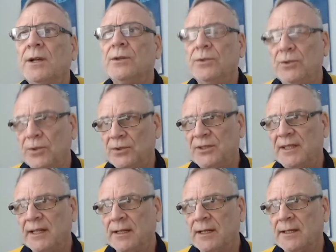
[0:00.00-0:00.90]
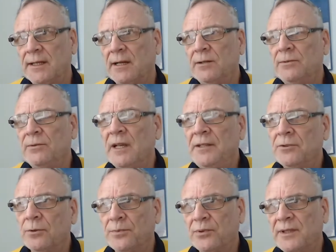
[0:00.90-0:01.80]
use their logo in
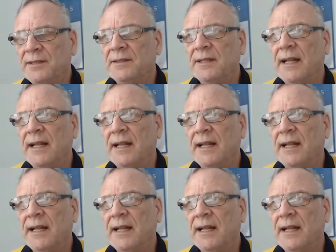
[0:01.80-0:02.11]
your print